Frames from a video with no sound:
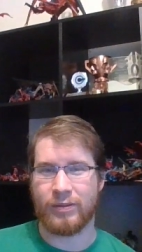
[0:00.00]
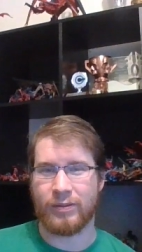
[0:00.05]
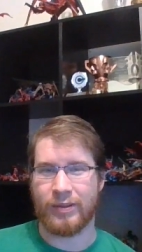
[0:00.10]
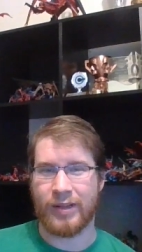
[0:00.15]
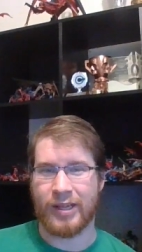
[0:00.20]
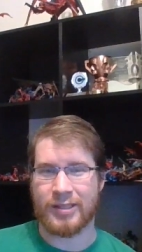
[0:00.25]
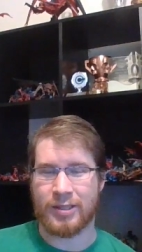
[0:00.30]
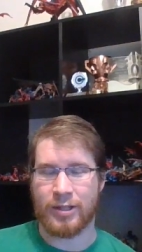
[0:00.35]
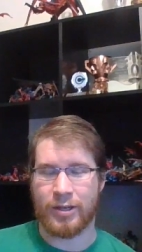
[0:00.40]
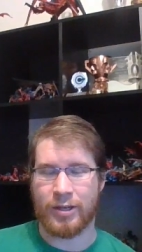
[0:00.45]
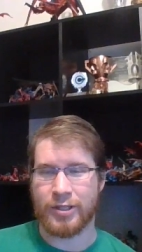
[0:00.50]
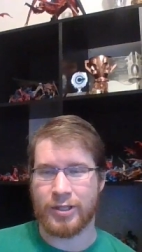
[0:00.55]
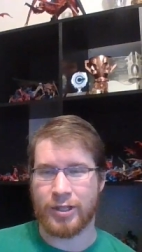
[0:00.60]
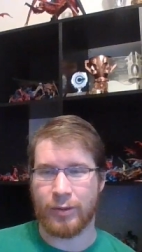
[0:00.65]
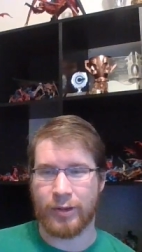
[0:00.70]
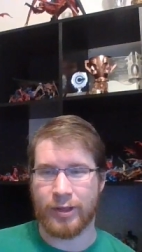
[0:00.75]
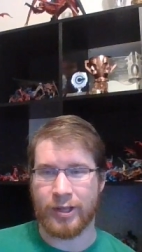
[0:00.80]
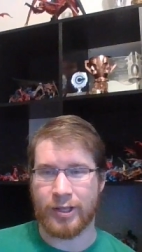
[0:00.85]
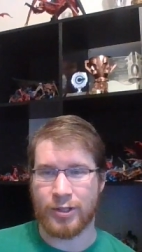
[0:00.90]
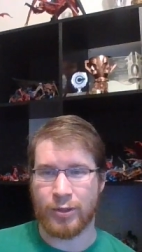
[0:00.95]
as long as you're
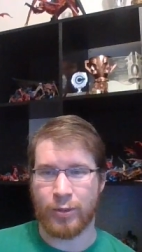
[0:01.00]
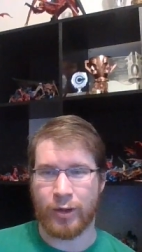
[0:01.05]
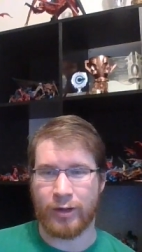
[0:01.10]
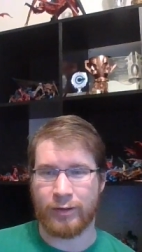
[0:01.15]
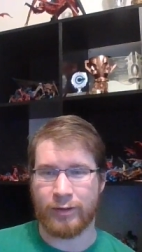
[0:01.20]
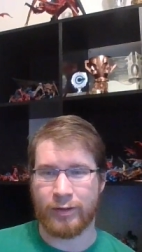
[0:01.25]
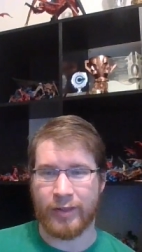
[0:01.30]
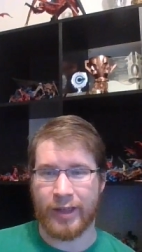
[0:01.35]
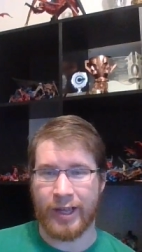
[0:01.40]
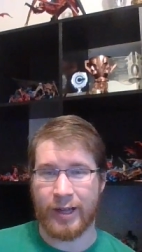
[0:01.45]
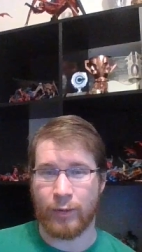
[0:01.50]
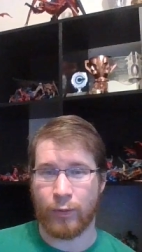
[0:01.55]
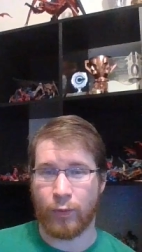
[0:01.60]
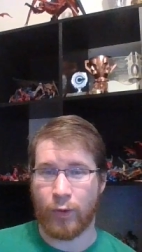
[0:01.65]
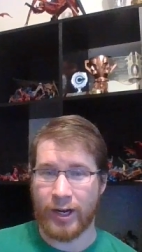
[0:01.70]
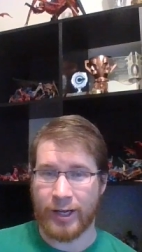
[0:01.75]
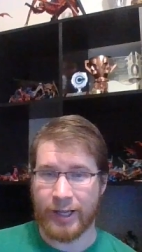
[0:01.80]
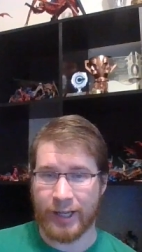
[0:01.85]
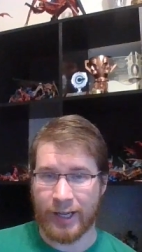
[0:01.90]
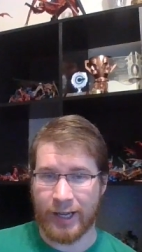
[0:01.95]
within 12 of that
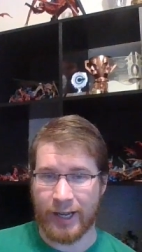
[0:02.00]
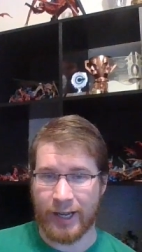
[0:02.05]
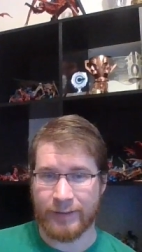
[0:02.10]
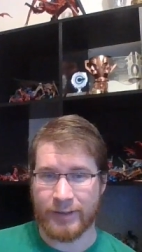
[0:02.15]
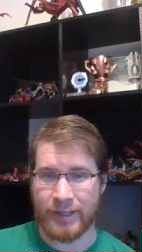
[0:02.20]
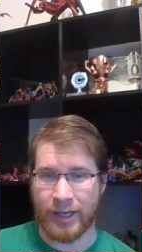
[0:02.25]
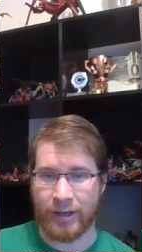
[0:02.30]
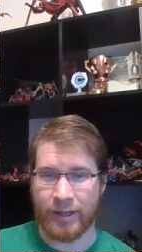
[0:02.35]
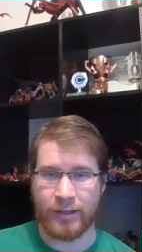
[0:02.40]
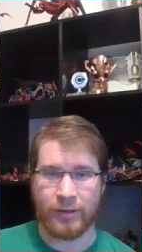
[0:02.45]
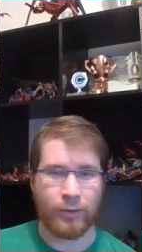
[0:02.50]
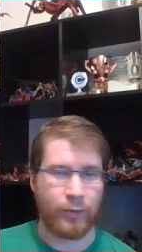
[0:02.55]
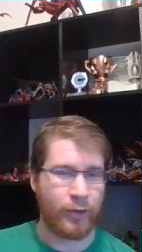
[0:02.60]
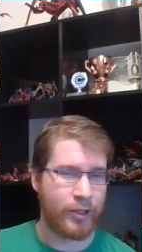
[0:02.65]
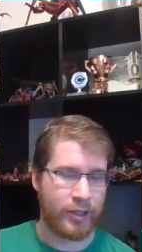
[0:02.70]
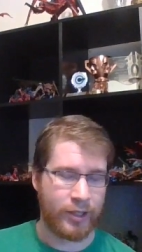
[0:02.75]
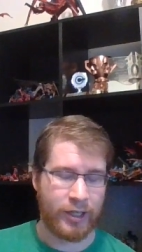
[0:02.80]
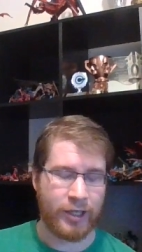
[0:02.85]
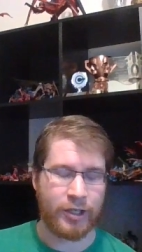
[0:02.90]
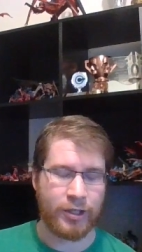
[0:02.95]
walking Hive Tyrant, which
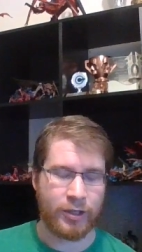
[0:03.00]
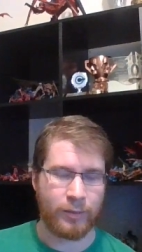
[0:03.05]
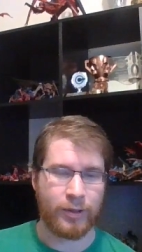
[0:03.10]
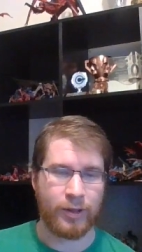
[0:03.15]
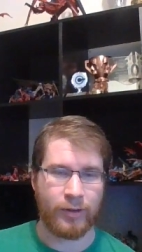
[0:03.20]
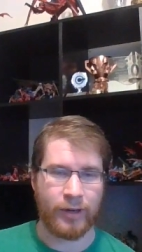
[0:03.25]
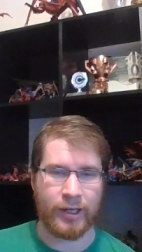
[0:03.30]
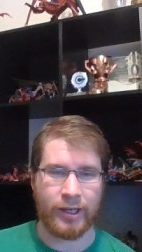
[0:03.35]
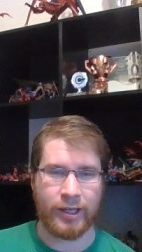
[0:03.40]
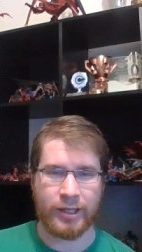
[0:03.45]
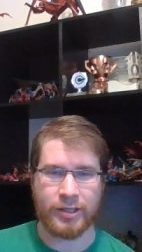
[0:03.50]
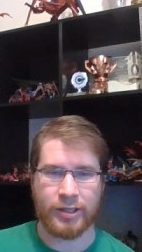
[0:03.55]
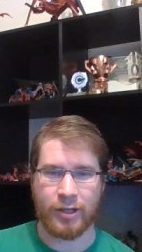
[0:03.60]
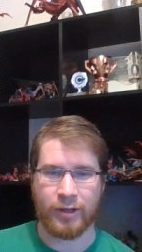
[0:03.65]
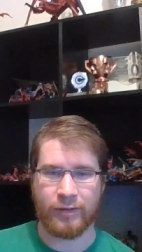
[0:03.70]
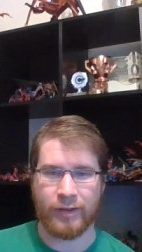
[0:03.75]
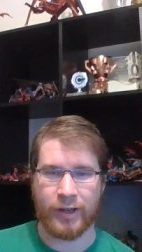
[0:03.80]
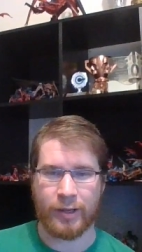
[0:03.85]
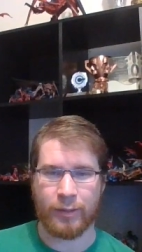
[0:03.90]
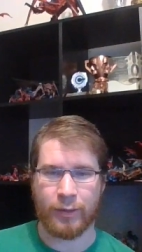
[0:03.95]
he should be right next to your
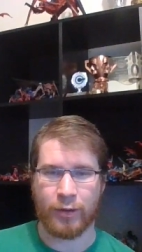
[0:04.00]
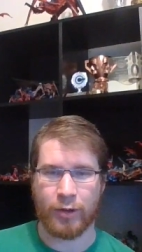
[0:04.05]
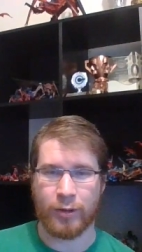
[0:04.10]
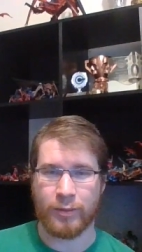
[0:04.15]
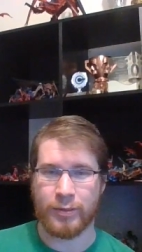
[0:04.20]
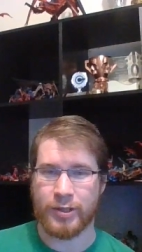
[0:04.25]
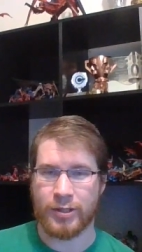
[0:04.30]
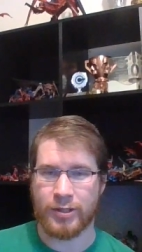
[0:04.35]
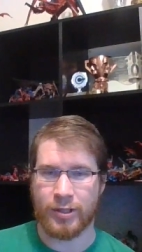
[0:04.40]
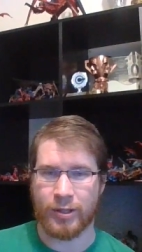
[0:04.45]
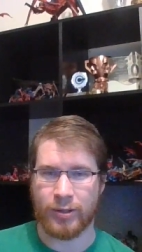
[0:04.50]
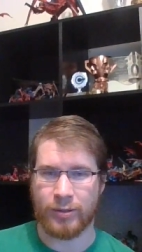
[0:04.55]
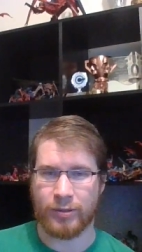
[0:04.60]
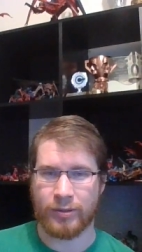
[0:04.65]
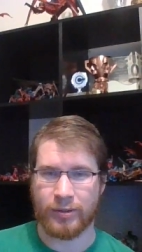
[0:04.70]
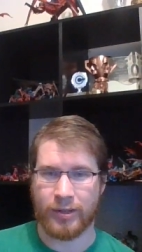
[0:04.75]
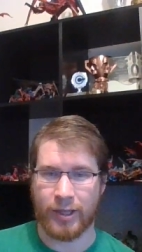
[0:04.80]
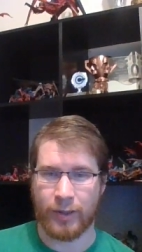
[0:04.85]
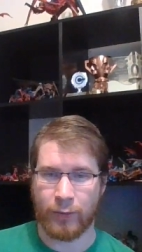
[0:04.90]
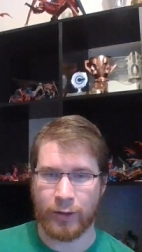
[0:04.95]
Venomthropes, so
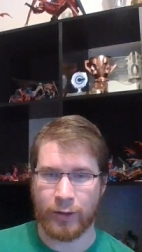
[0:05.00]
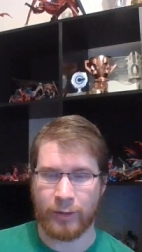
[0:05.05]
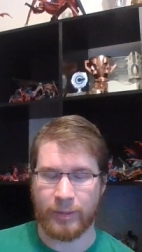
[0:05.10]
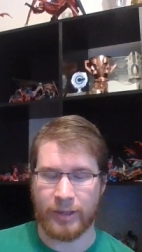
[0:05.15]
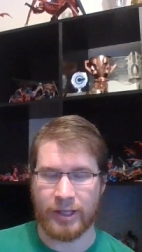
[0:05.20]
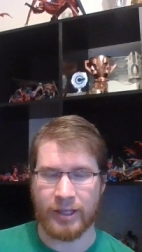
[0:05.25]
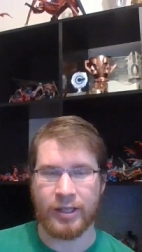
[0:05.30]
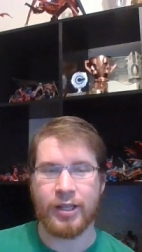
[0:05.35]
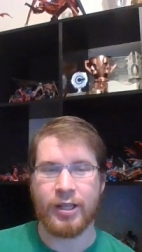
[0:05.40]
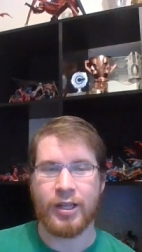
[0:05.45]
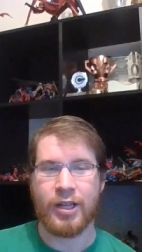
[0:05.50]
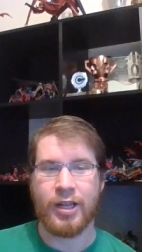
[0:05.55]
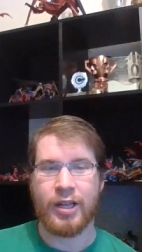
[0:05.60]
they will be,